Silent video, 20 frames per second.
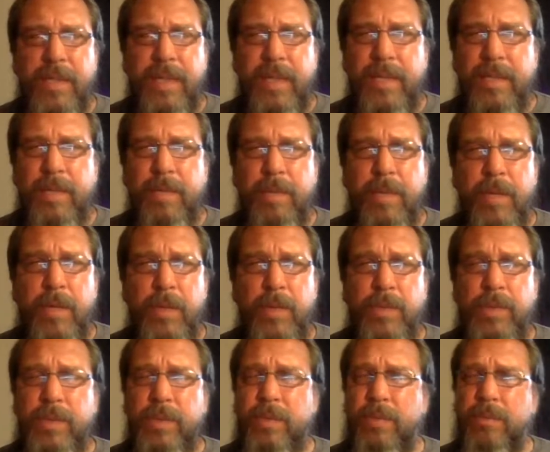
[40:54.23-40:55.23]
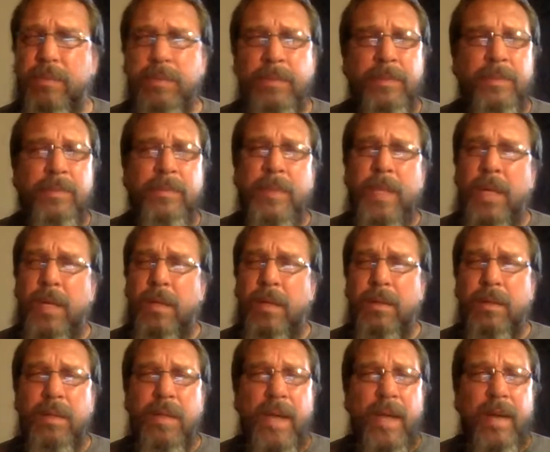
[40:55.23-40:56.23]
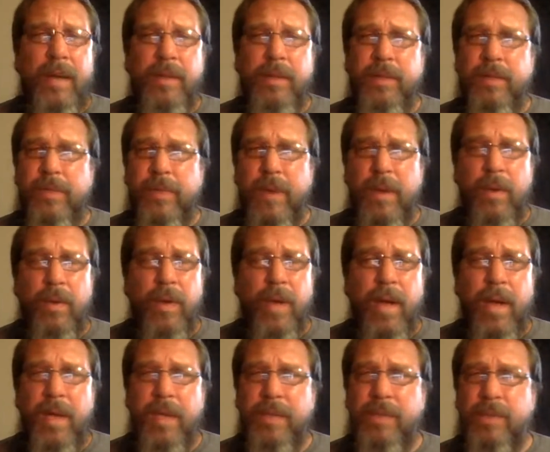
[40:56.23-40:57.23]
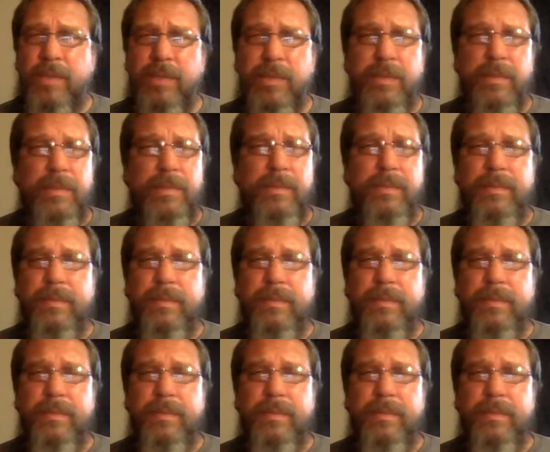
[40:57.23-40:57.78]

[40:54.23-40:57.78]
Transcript: gizmos, lighters, ferro rods.